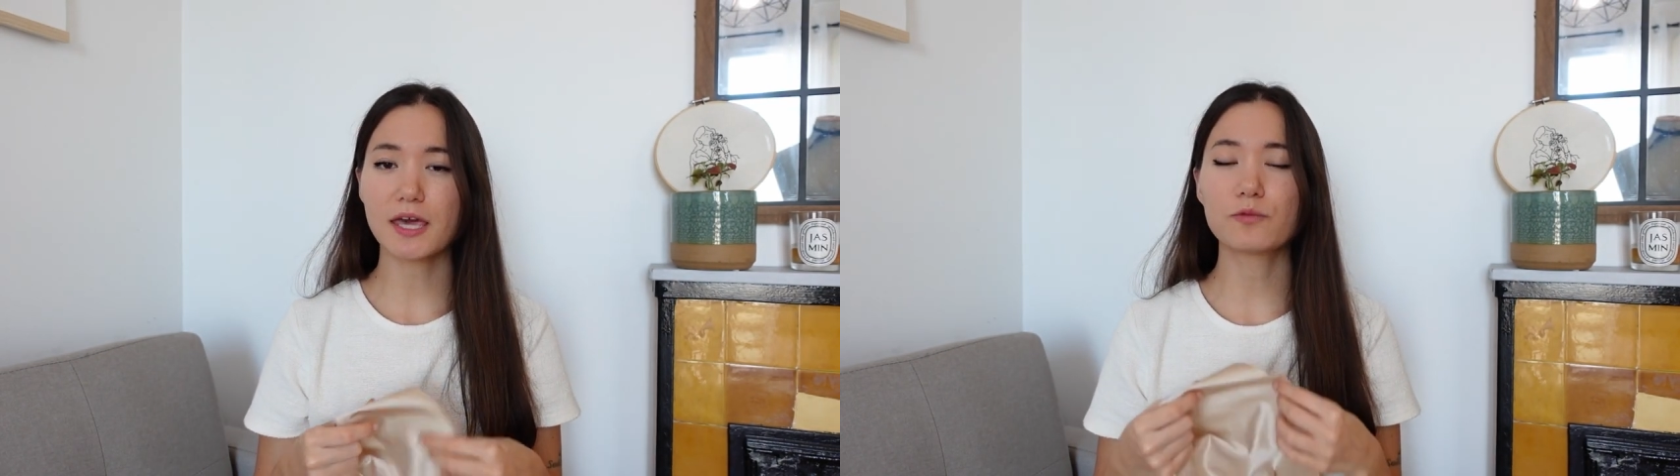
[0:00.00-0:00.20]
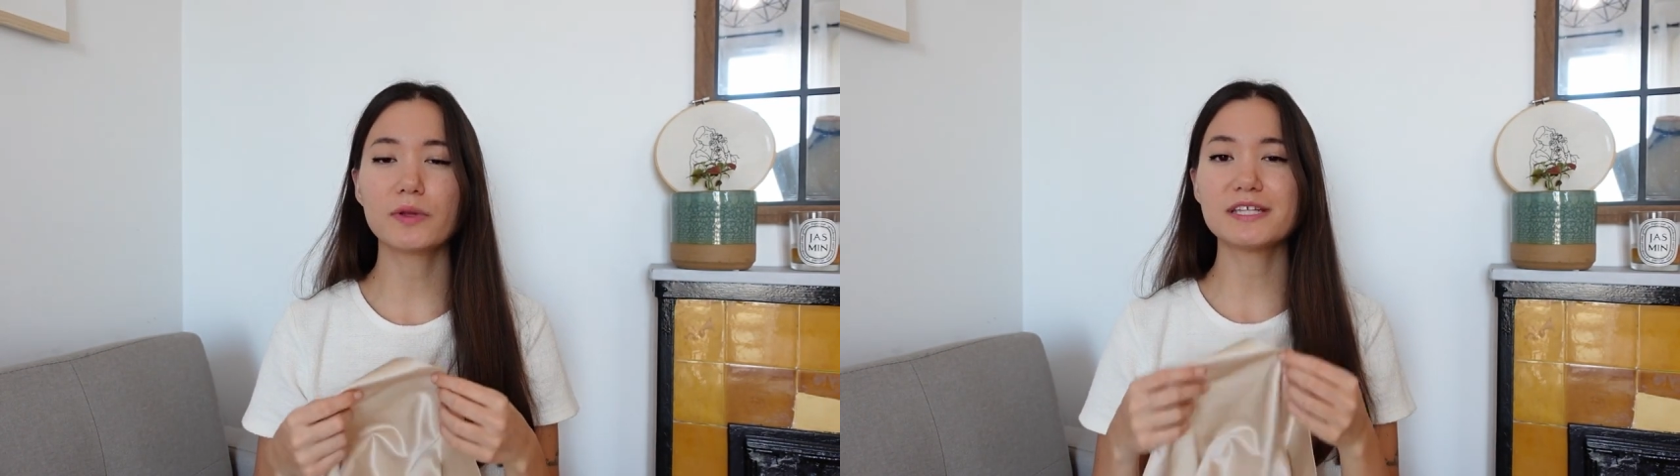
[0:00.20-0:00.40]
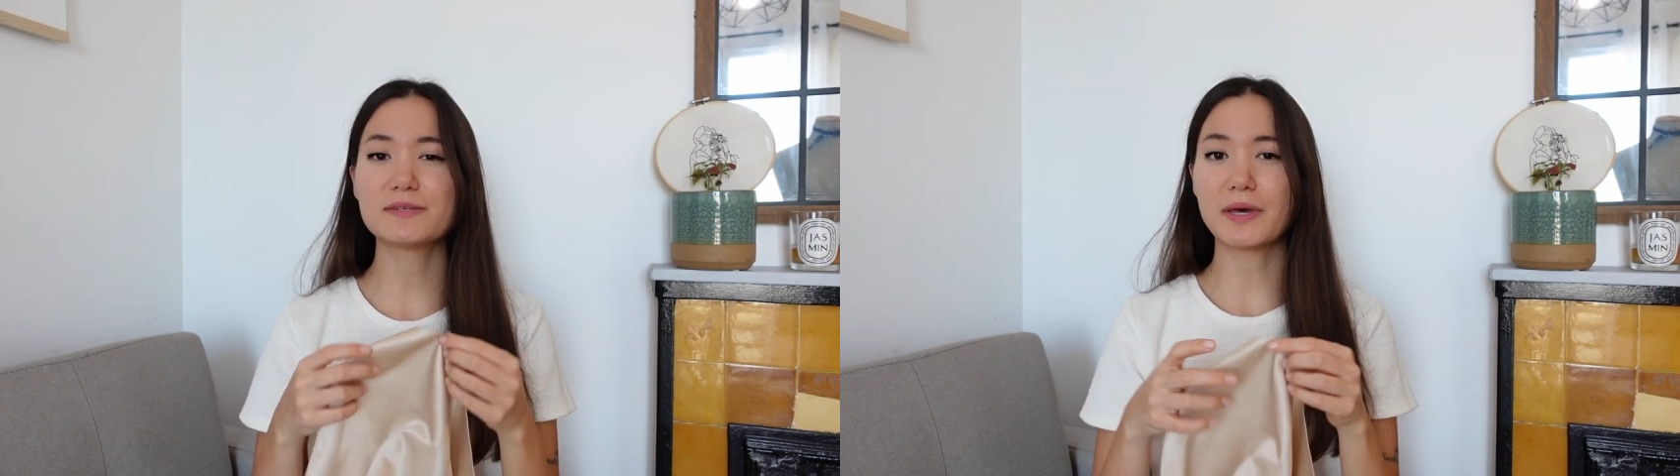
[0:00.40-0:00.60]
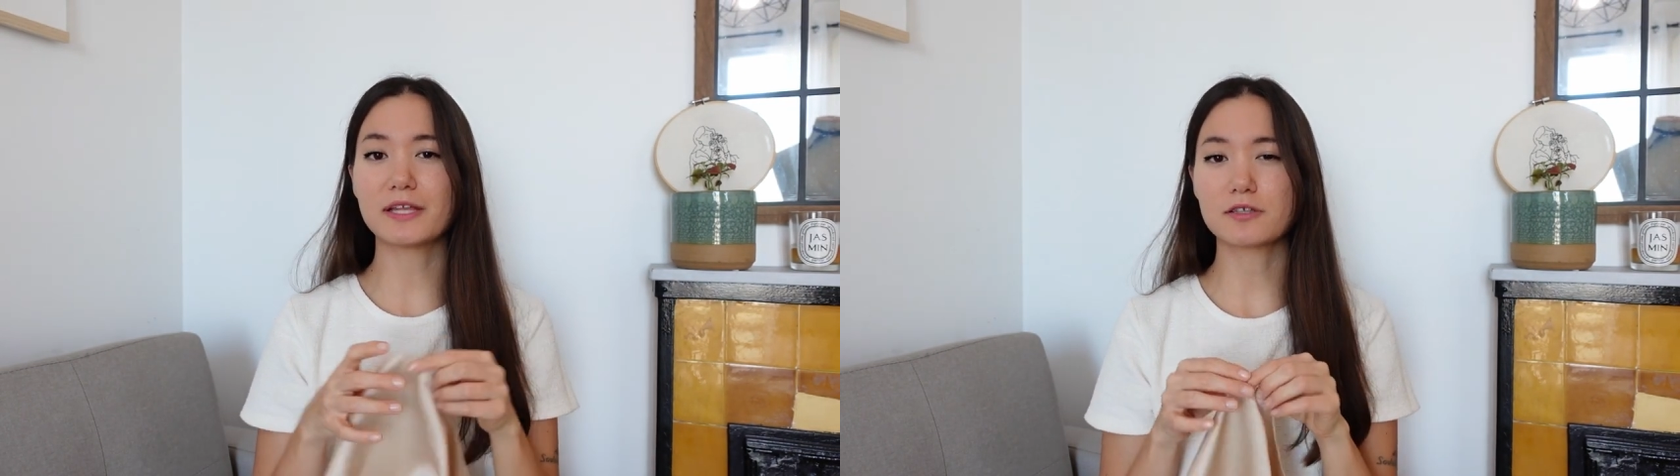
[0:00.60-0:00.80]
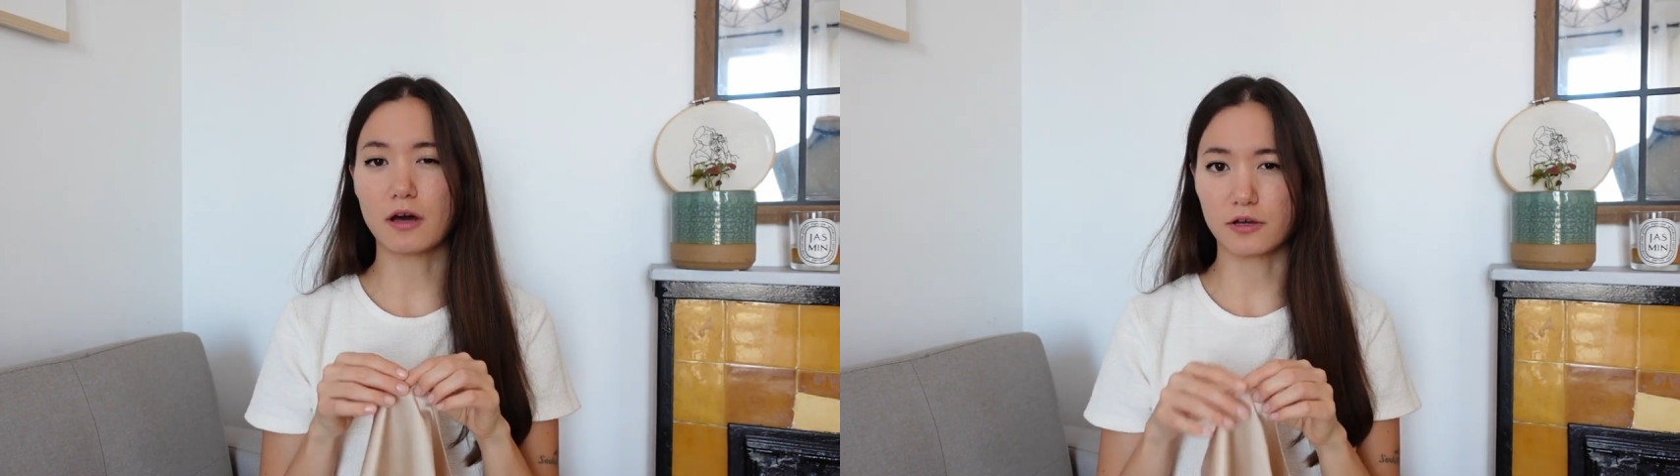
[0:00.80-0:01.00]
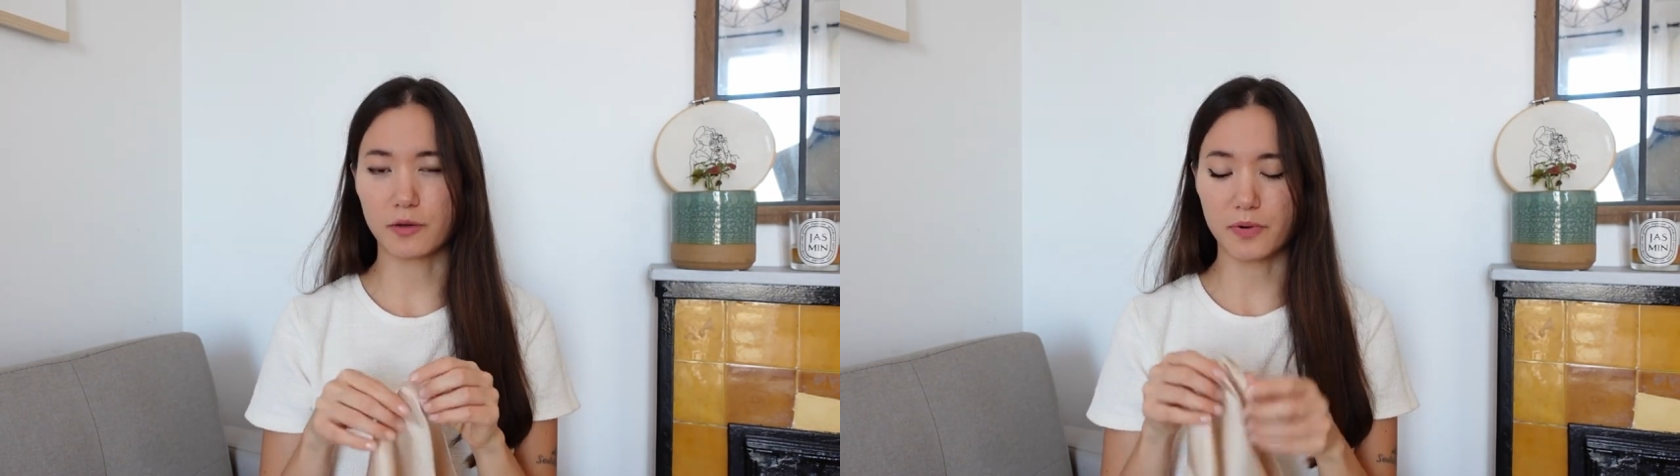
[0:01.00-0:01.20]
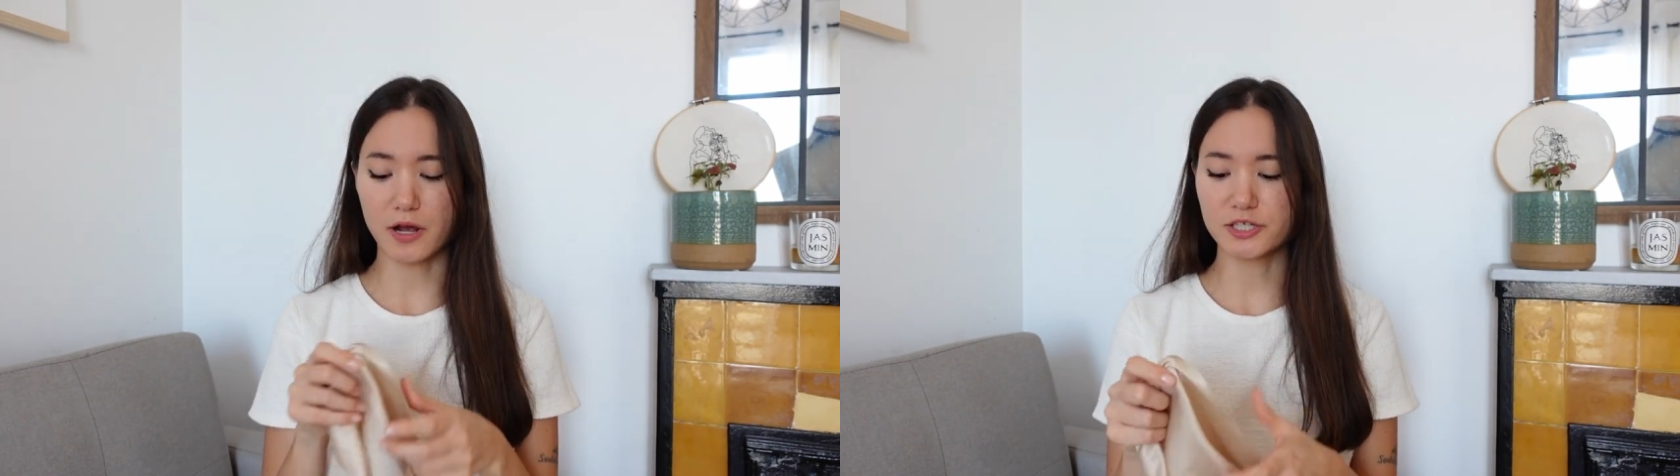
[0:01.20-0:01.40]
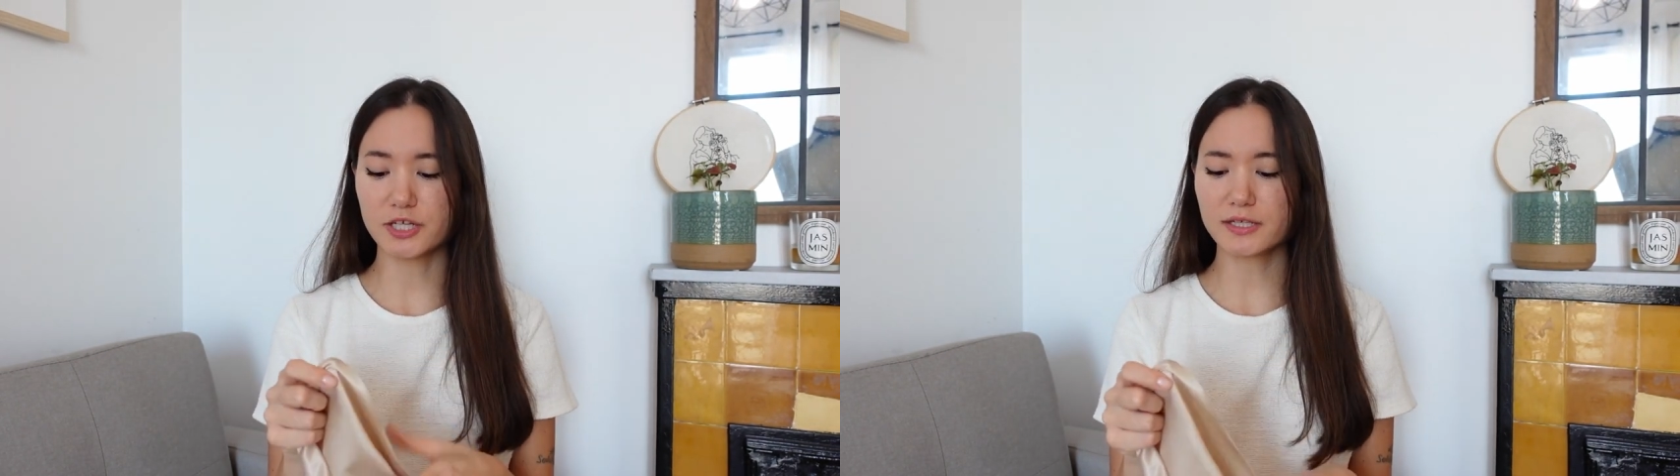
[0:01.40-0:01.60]
It really depends on your
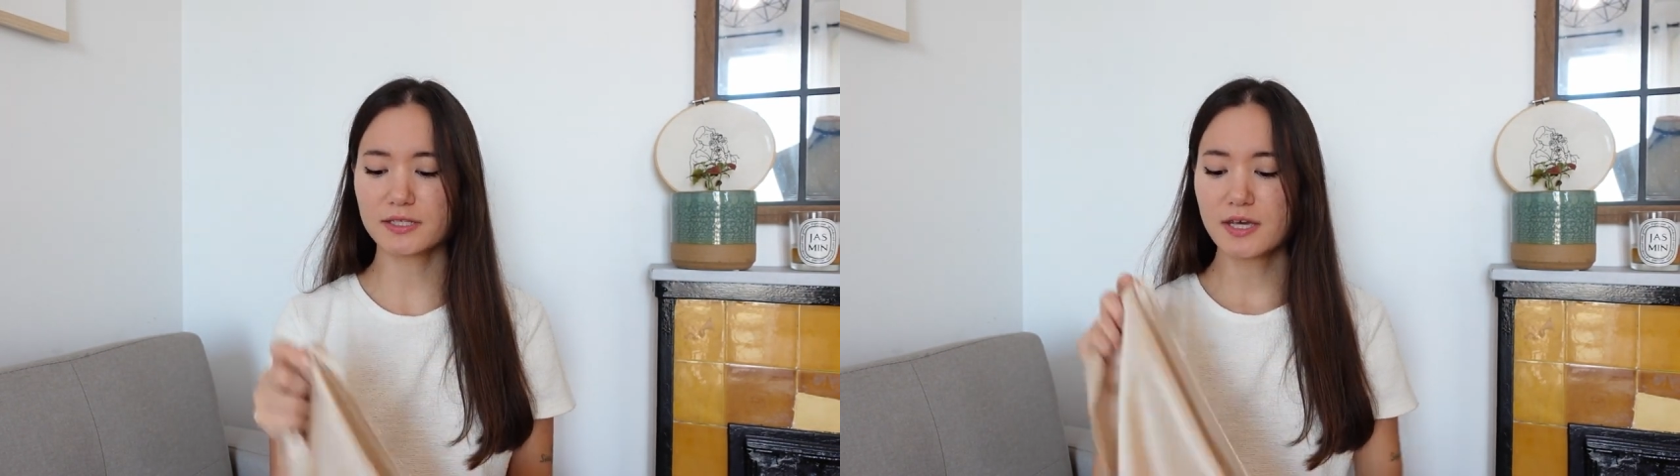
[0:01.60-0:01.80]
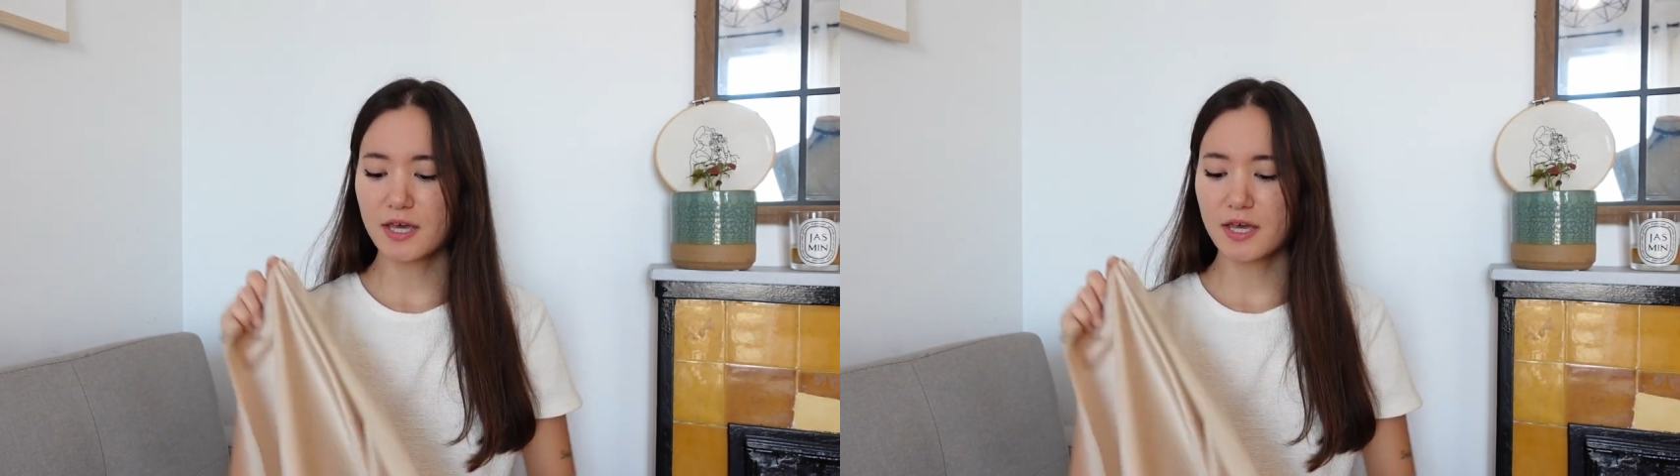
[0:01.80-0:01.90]
project.